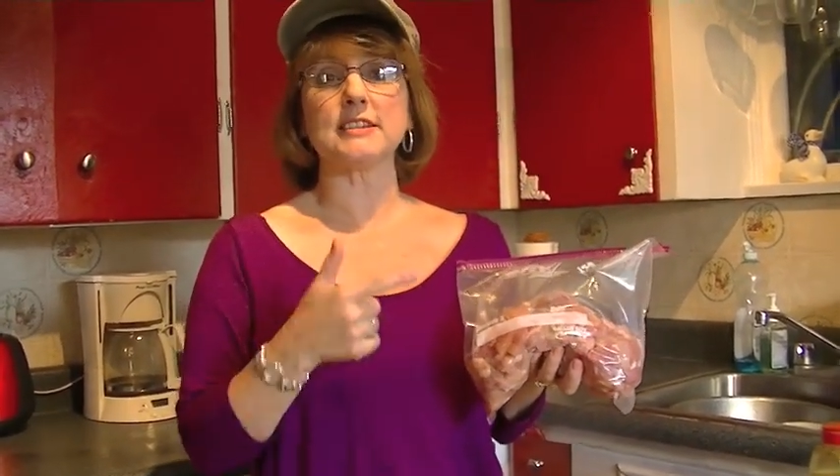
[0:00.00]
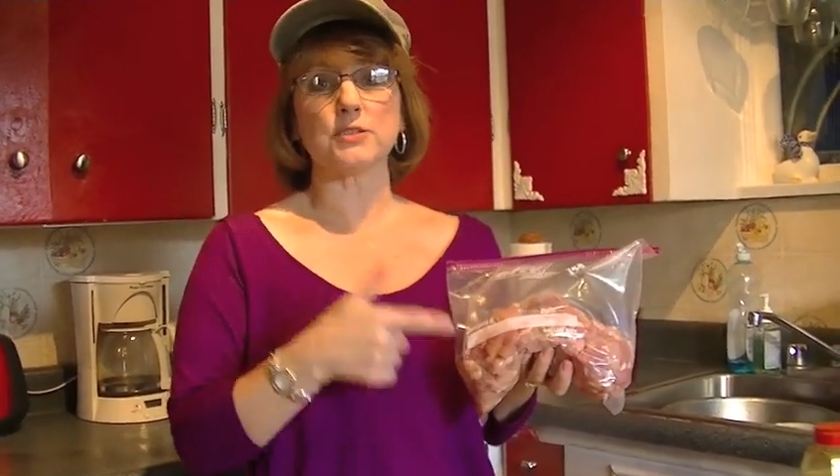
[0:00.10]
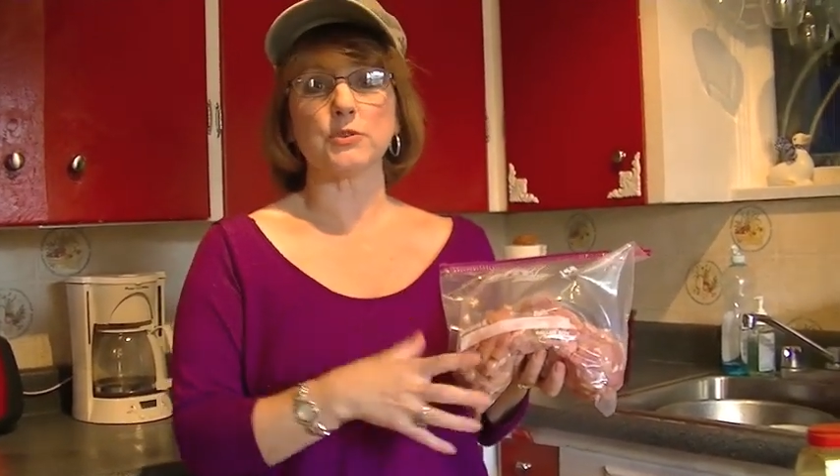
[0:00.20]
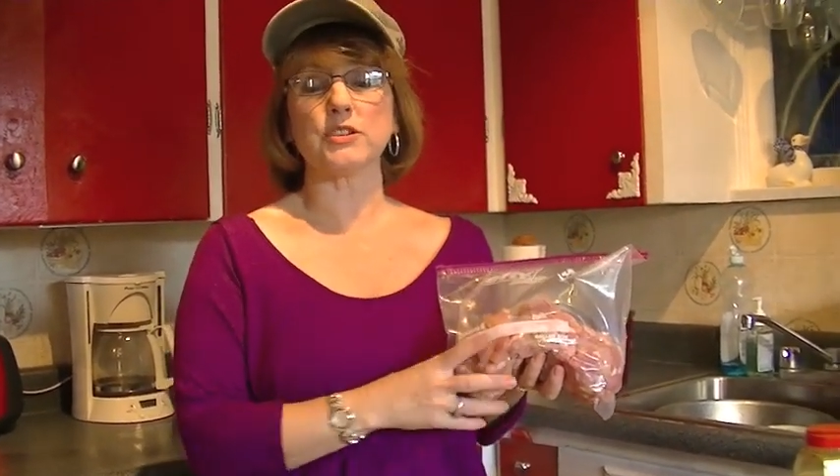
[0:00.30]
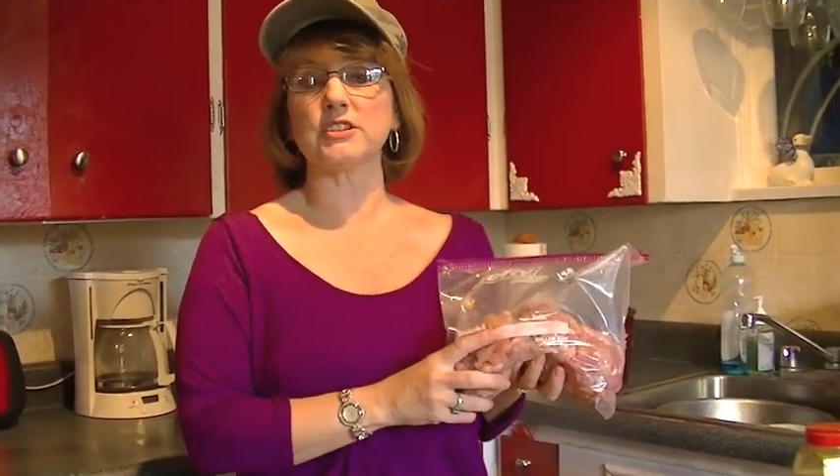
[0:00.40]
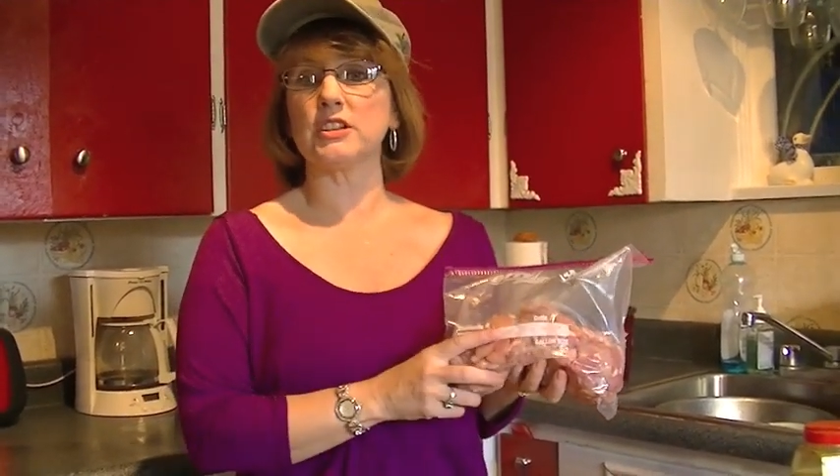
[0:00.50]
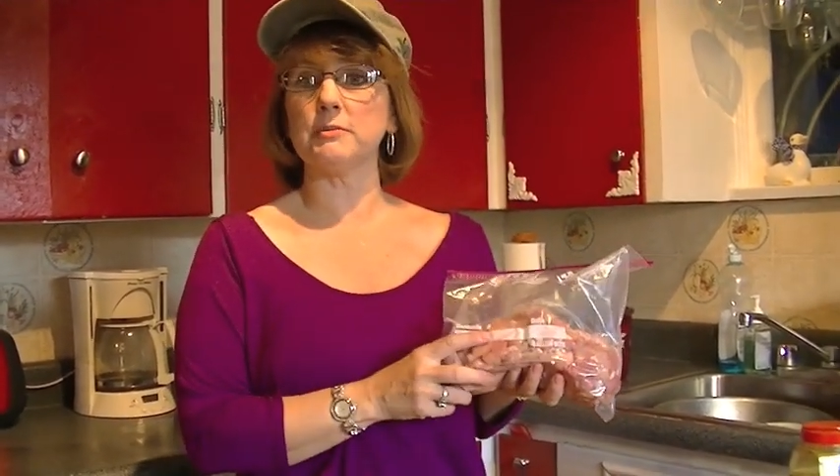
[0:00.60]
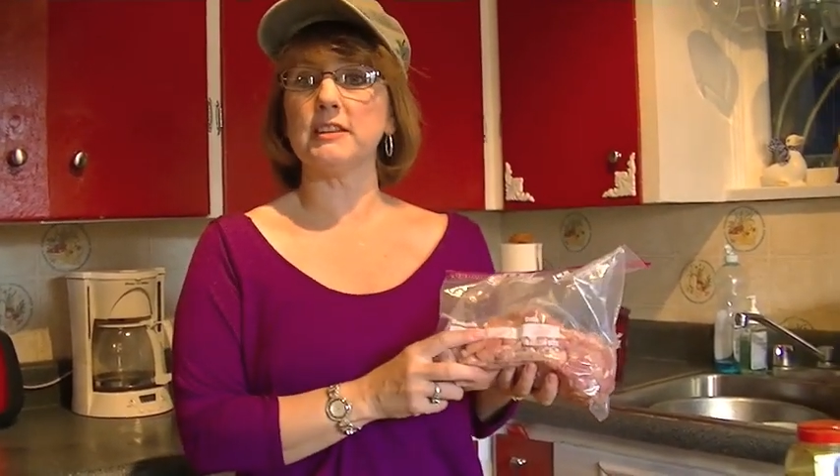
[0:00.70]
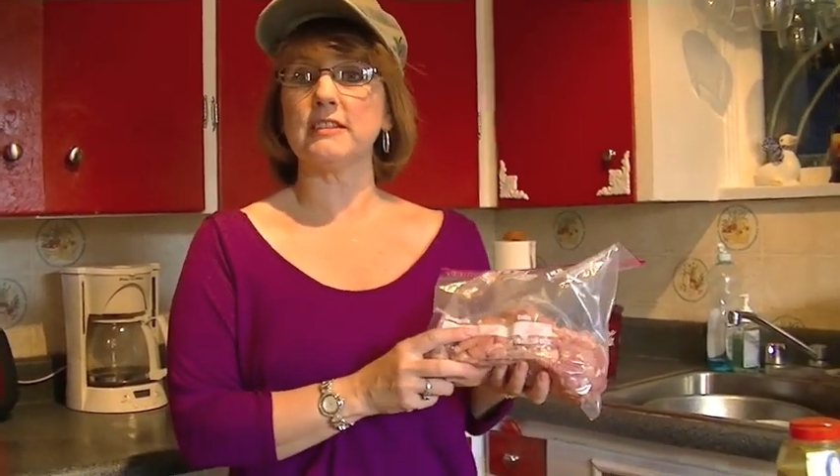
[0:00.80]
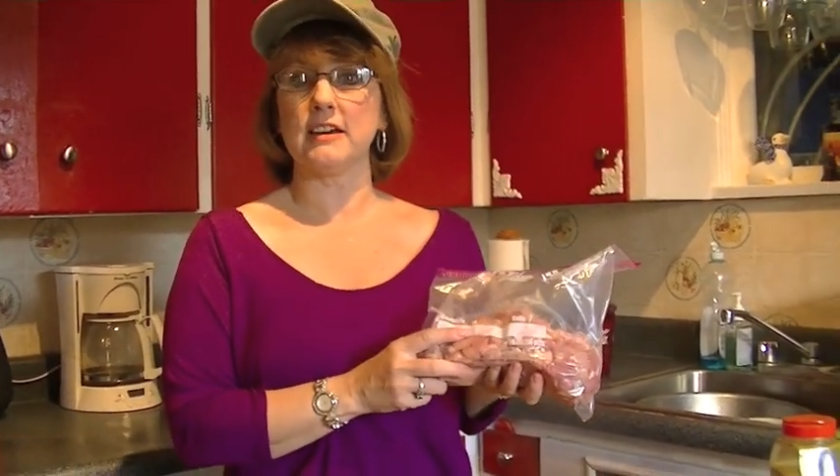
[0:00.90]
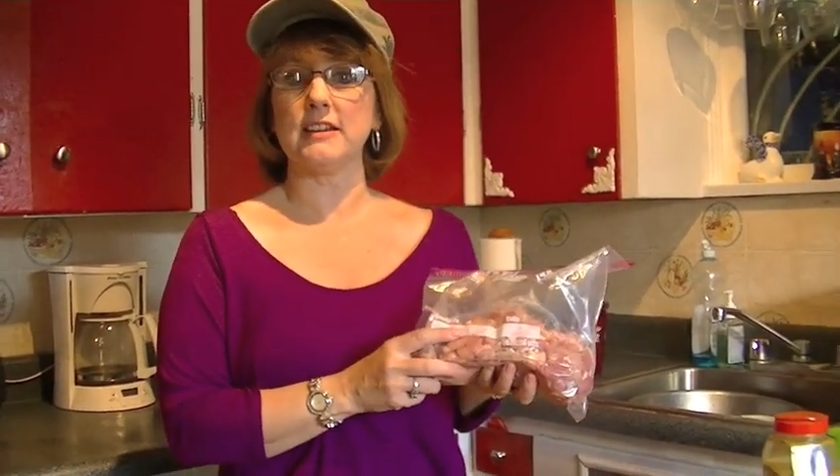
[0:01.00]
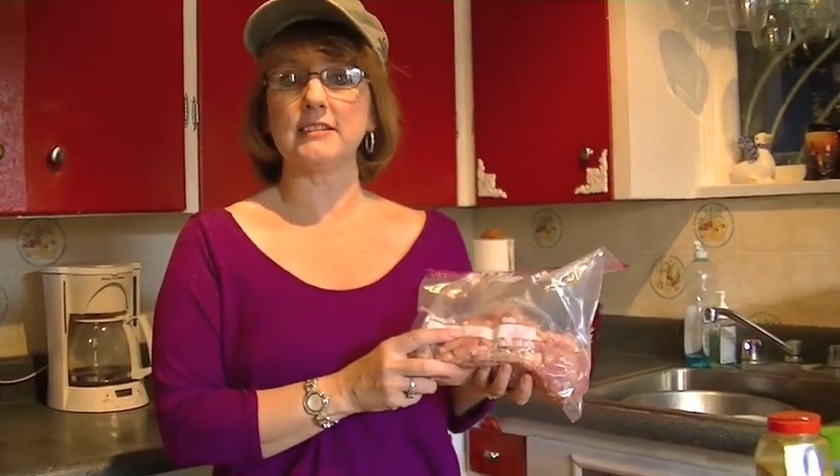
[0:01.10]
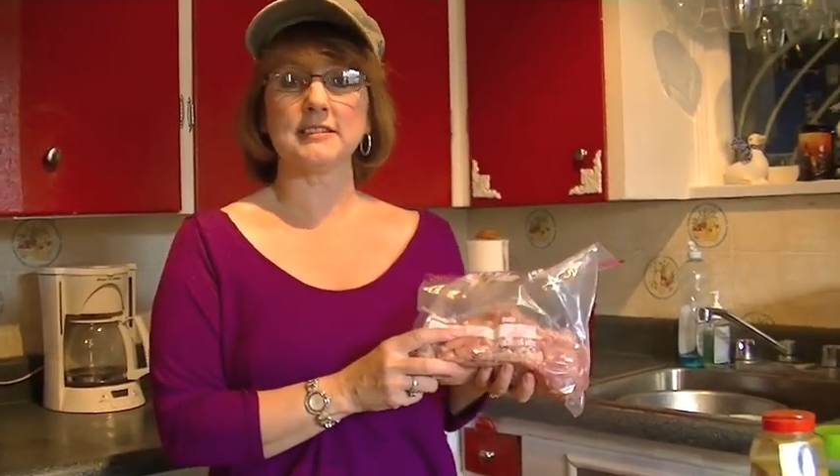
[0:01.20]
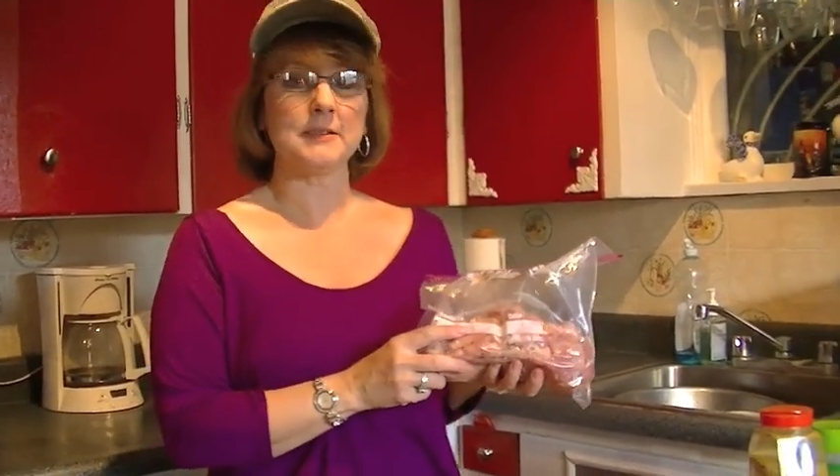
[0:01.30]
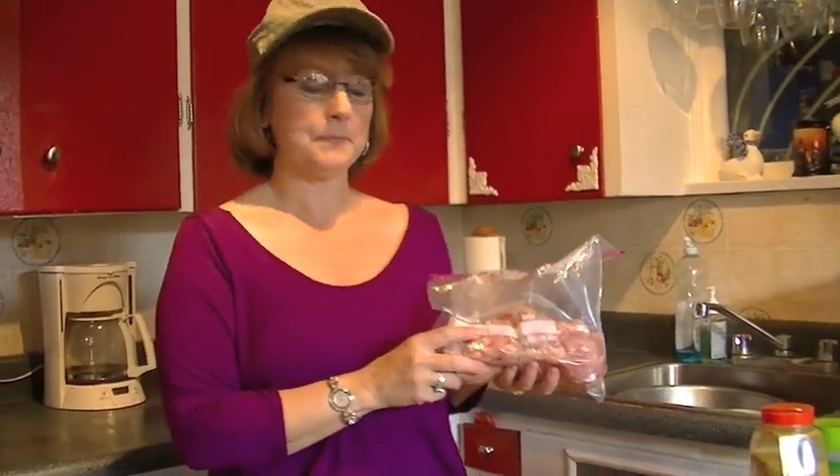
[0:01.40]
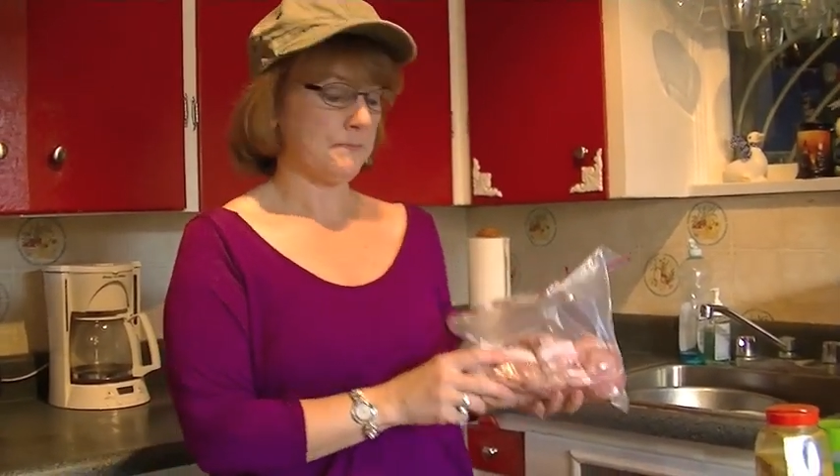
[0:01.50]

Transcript: This one is going to be thighs.